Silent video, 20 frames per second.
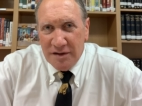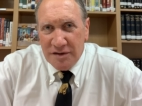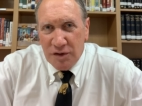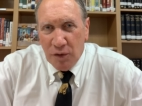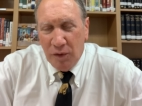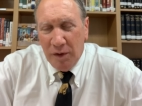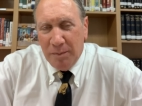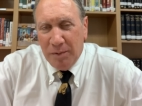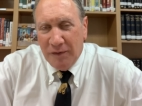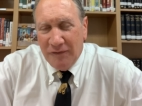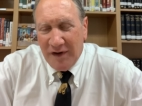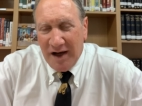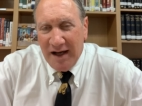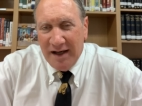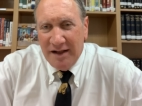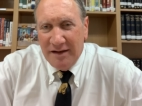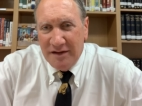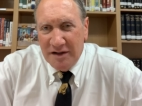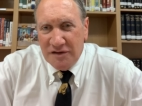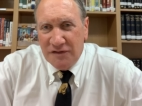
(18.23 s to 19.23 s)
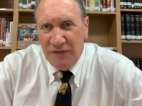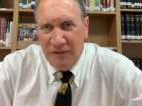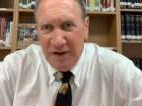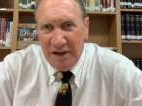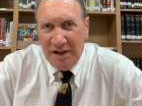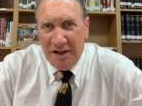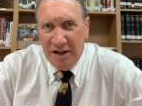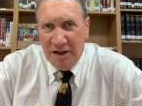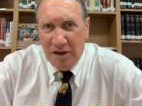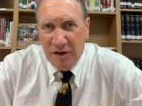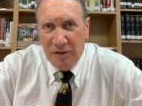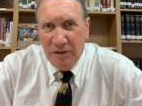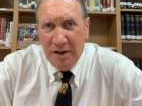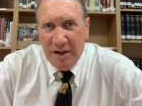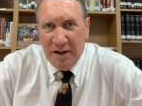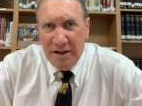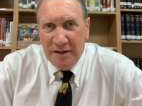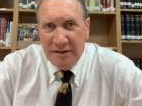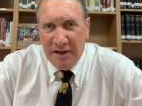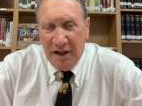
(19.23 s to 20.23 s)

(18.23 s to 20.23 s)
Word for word: So we're providing this video